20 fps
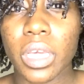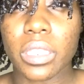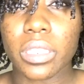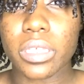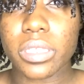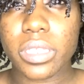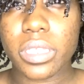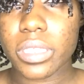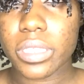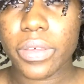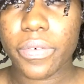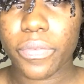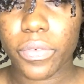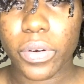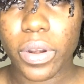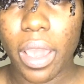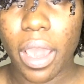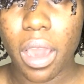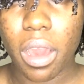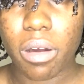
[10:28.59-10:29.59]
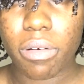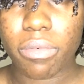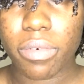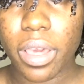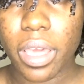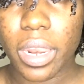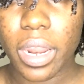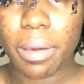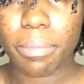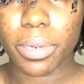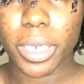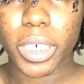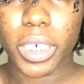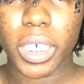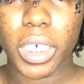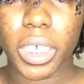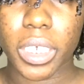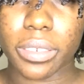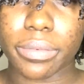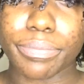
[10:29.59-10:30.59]
This is it for now, and I'm
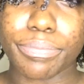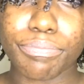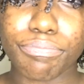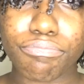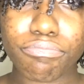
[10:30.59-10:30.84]
gonna